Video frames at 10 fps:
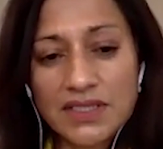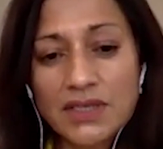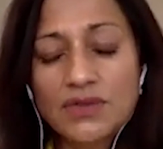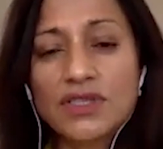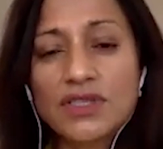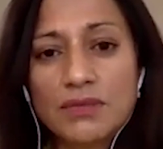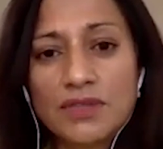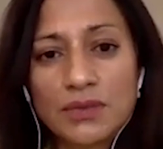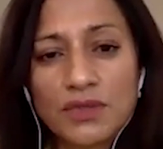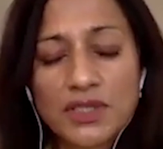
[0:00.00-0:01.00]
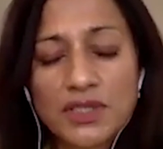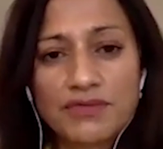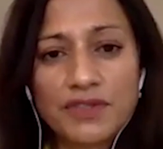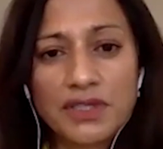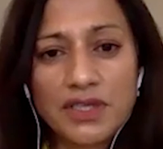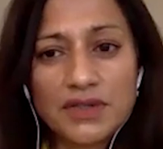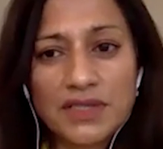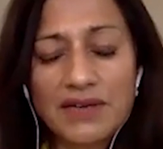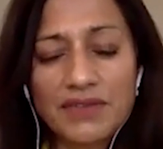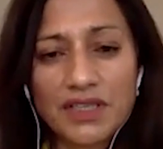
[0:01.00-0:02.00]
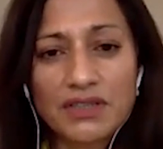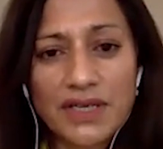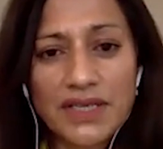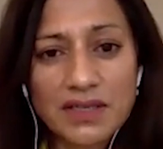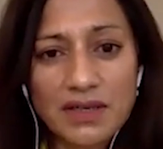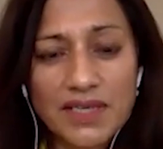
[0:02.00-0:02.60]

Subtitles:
don't assume that the ones who are furloughed are having a great time.